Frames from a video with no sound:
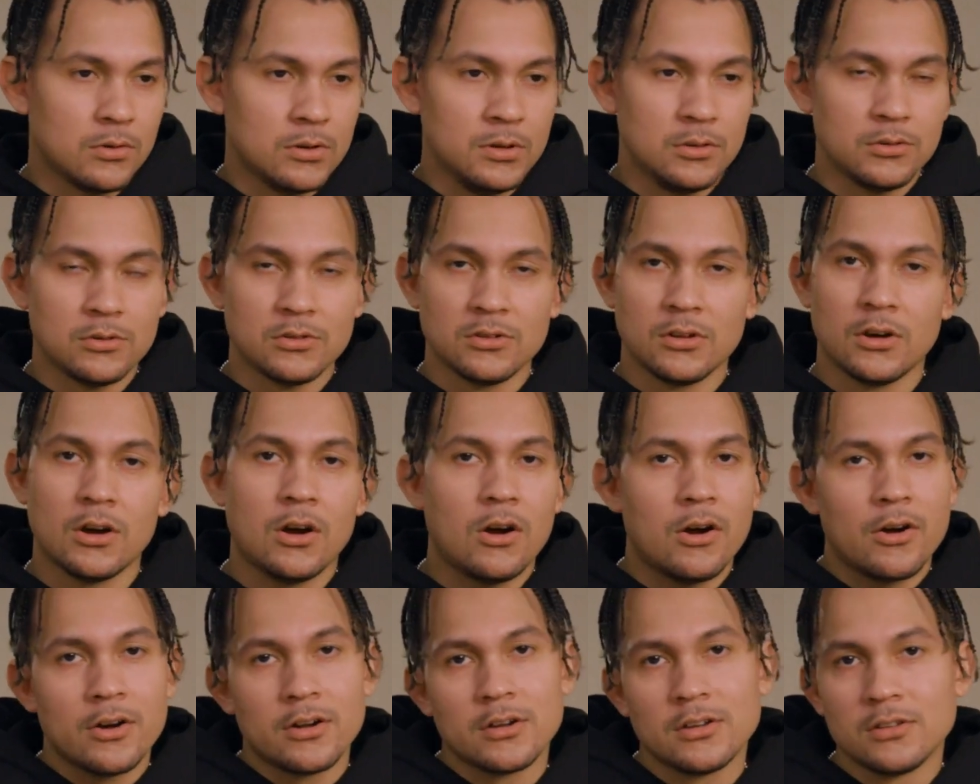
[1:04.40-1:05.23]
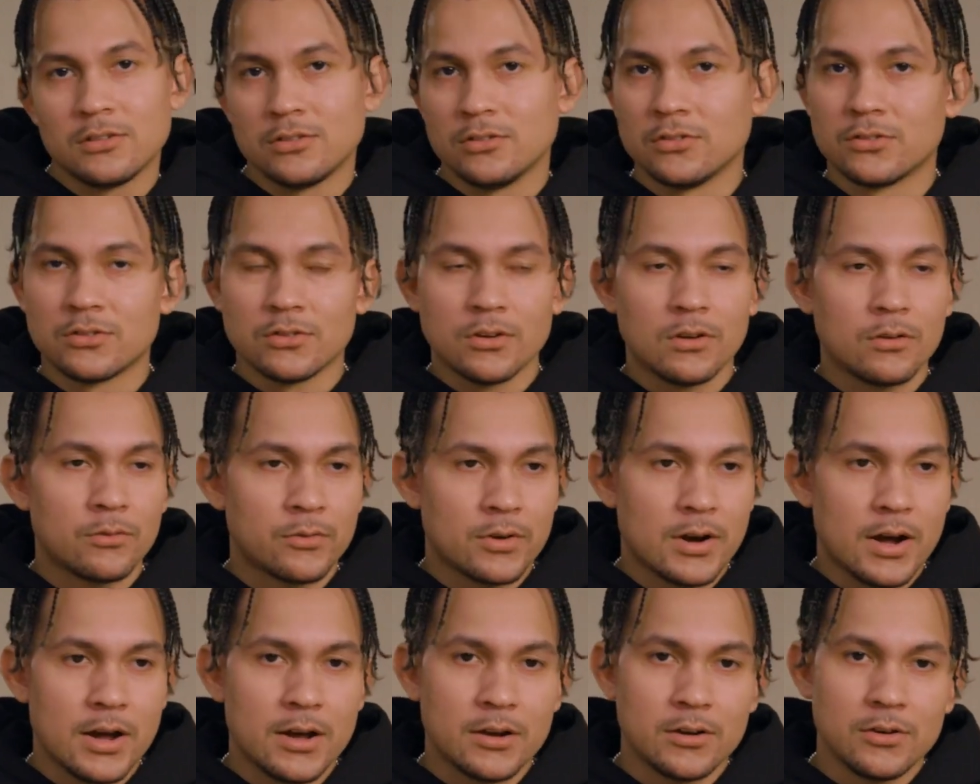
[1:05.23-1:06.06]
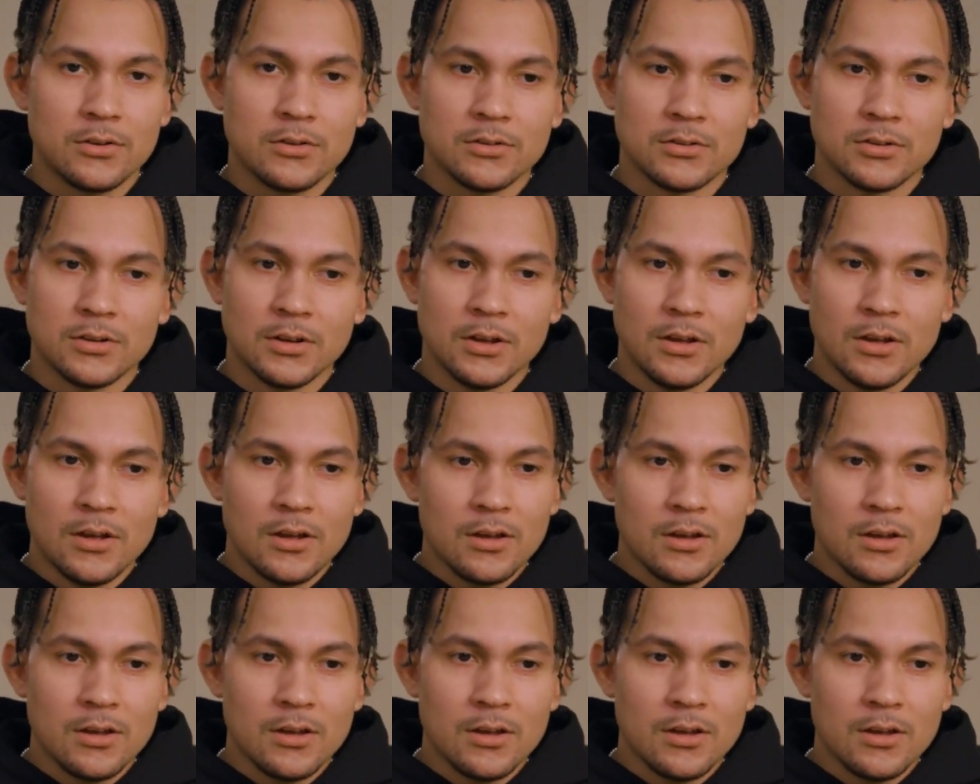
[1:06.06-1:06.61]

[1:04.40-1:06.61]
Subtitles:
either the artists, the songwriters,